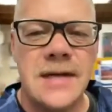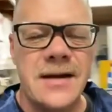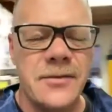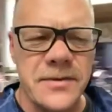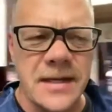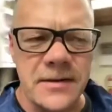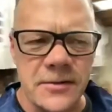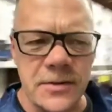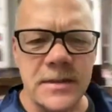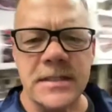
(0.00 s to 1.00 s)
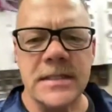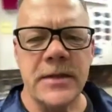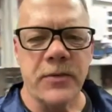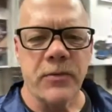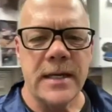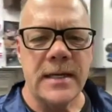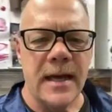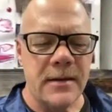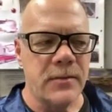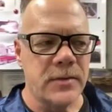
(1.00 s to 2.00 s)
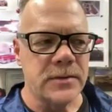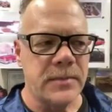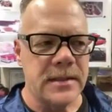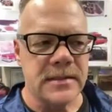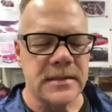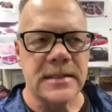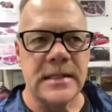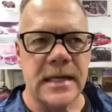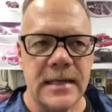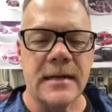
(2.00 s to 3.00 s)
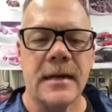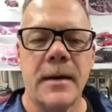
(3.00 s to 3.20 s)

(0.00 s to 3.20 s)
I don't think they're doing a C3 yet, which would be the 68 and up.